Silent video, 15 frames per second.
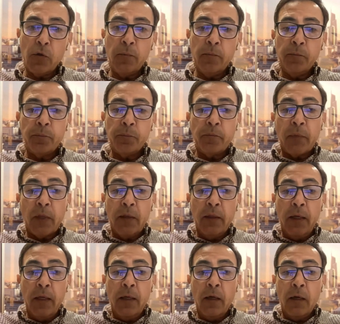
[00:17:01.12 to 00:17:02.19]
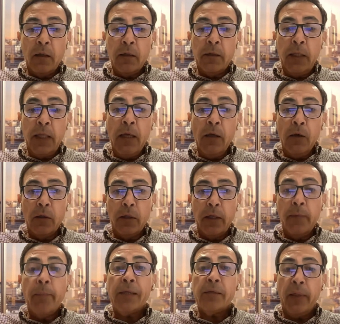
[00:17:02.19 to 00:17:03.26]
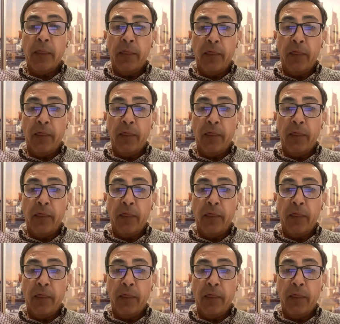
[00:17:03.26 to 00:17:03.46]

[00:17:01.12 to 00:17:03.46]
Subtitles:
also the deal investment